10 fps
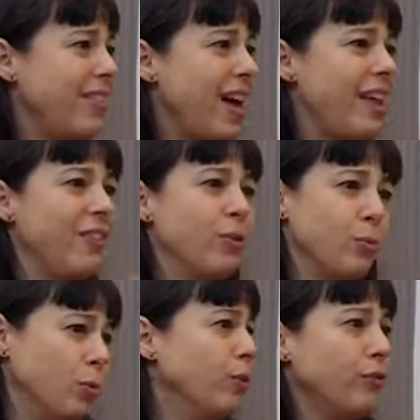that their
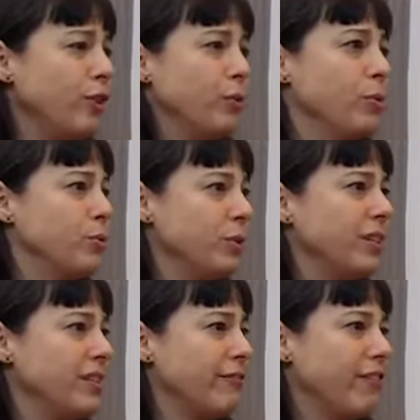worldview was
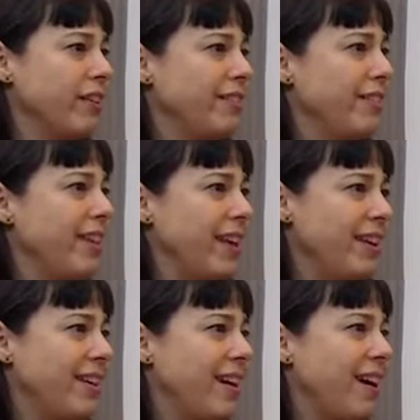really different
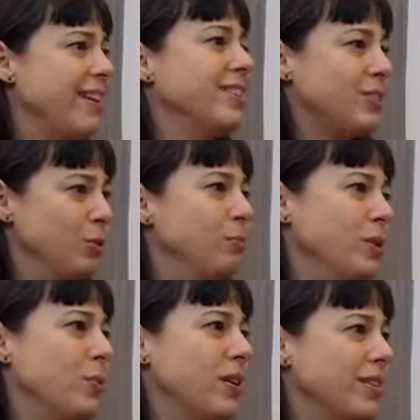than I assumed
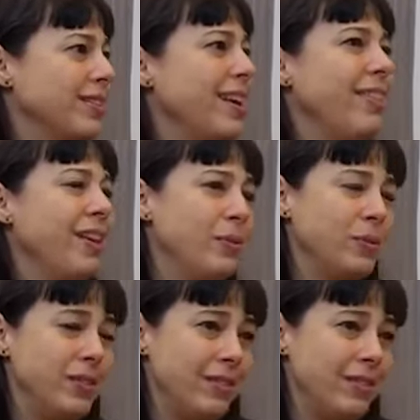it was, and that it was